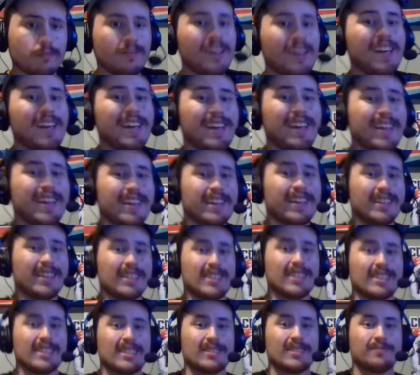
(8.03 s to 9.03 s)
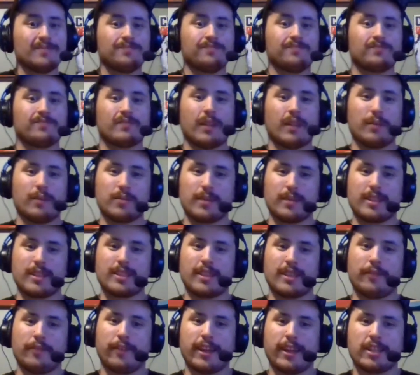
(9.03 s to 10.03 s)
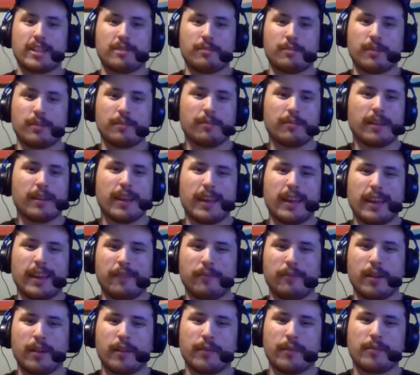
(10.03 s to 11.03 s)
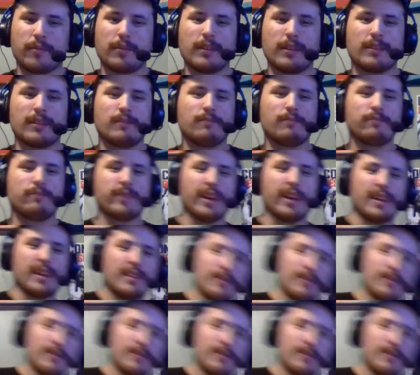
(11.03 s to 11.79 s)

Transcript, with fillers: I was about to say reaction, but man, eh, well, cut.